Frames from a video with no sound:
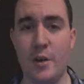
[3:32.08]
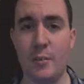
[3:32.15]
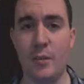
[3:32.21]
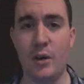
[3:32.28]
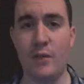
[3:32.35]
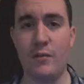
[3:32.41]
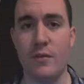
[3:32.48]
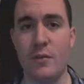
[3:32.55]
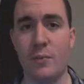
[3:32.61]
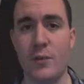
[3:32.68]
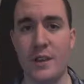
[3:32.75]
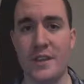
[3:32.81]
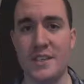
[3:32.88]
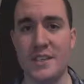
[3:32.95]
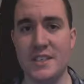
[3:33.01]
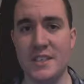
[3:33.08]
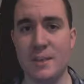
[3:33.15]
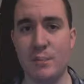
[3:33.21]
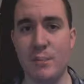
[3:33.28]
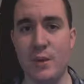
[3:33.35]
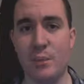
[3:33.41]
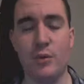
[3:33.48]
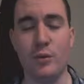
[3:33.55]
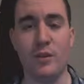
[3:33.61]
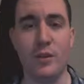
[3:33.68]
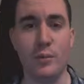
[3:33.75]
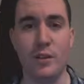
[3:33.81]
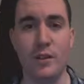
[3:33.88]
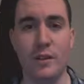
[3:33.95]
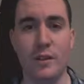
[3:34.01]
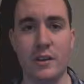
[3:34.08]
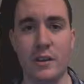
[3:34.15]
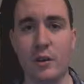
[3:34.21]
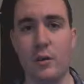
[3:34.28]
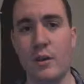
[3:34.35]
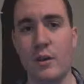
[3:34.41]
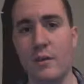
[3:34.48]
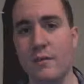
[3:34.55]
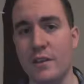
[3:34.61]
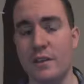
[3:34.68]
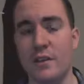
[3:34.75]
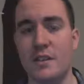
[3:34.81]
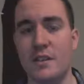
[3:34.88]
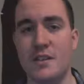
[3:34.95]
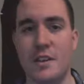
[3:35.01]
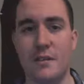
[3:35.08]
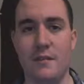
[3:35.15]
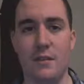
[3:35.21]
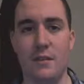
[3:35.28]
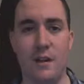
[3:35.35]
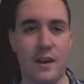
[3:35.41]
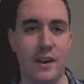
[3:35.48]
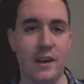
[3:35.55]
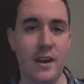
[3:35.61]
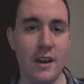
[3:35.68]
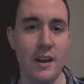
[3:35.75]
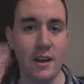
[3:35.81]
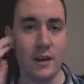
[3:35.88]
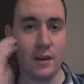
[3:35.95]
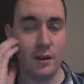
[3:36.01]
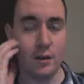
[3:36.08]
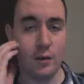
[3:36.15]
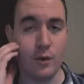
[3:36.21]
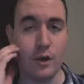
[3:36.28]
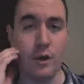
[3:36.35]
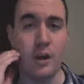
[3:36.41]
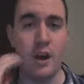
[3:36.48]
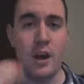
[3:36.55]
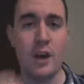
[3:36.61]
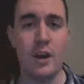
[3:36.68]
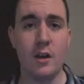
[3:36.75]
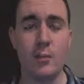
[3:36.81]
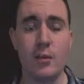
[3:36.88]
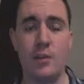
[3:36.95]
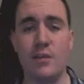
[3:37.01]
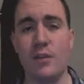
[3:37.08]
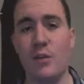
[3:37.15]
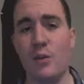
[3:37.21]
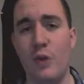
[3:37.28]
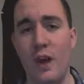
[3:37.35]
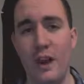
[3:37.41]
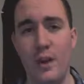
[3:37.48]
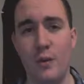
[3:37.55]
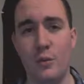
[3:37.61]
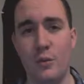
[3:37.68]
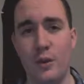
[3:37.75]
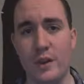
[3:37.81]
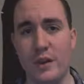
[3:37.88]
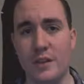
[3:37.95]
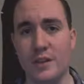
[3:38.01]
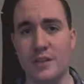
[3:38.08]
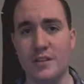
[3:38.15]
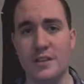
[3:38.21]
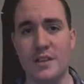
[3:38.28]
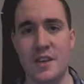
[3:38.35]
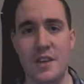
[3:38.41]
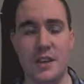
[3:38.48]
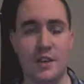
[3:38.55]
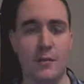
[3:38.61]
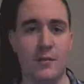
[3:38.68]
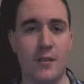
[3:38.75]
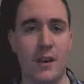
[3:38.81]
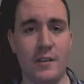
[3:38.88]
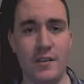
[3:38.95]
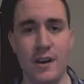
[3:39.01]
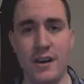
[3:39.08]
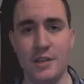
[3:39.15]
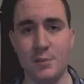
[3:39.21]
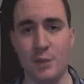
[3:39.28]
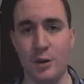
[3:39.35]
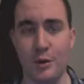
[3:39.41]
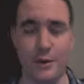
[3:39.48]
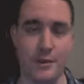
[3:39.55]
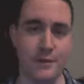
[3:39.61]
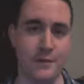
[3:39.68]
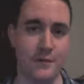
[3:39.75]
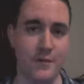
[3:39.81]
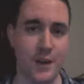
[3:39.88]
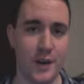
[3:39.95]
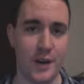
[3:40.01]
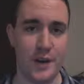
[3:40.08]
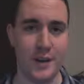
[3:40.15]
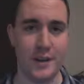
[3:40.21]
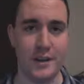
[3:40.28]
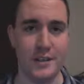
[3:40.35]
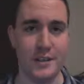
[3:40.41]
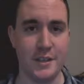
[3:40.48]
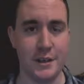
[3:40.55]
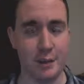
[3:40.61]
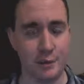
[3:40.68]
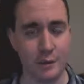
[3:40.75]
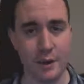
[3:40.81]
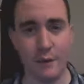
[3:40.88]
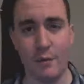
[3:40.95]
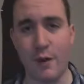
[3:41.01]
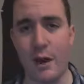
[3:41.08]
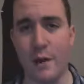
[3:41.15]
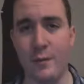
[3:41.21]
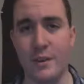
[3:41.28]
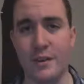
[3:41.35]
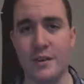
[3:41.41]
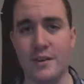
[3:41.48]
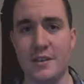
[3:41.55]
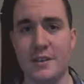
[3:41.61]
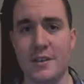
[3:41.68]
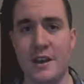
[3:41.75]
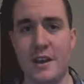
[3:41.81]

But for the places that people typically go every Thursday and Friday night, your Buffalo Wild Wings, your Five Guys Burgers and Fries, your Red Robin,